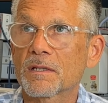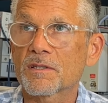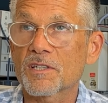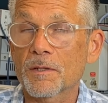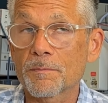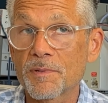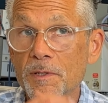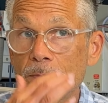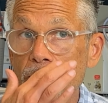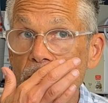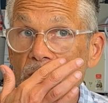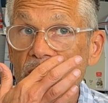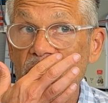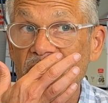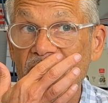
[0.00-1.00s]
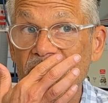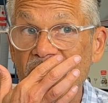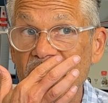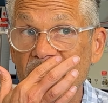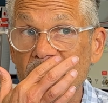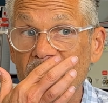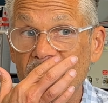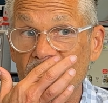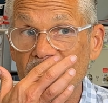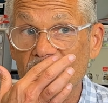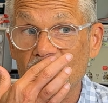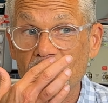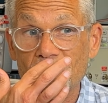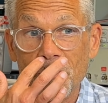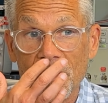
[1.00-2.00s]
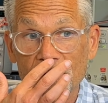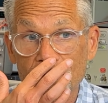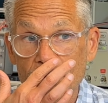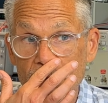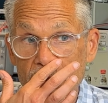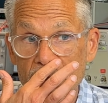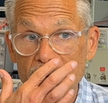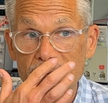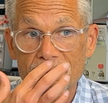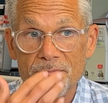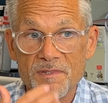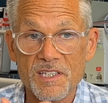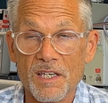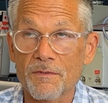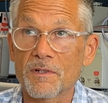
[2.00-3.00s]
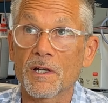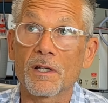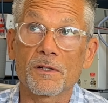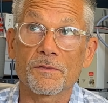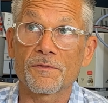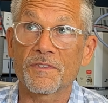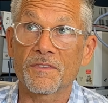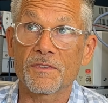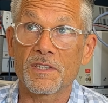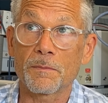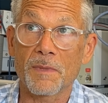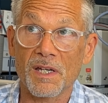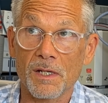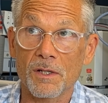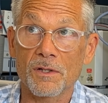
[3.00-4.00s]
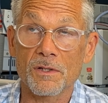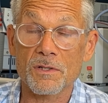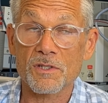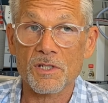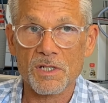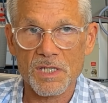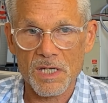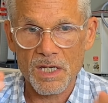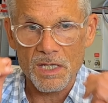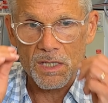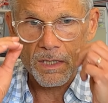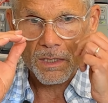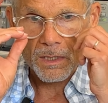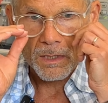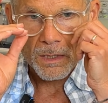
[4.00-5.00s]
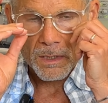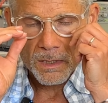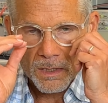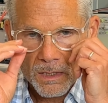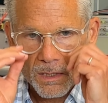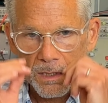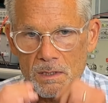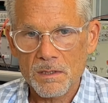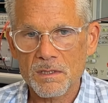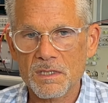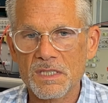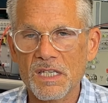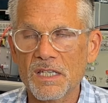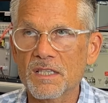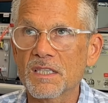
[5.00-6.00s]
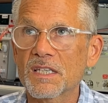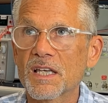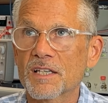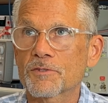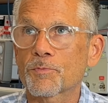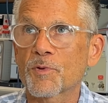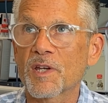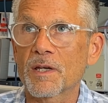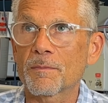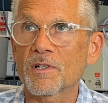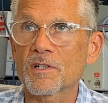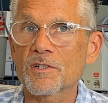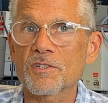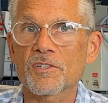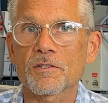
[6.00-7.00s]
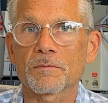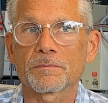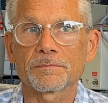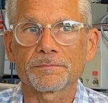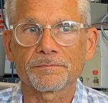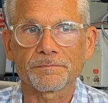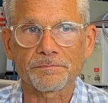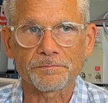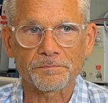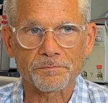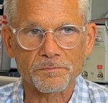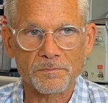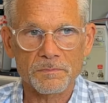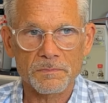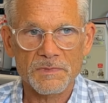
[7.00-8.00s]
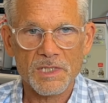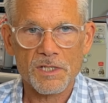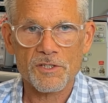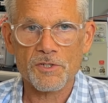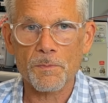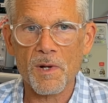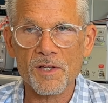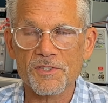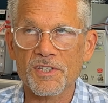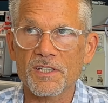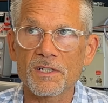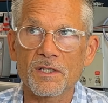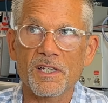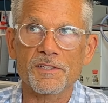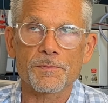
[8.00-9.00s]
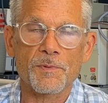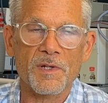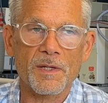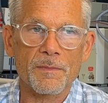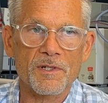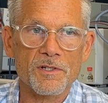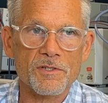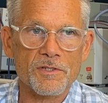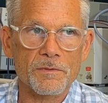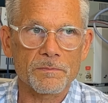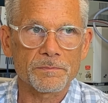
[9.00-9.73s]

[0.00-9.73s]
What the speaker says: Some people I've had requests for 750 megahertz. Okay, take the S parameters, small signal S parameters,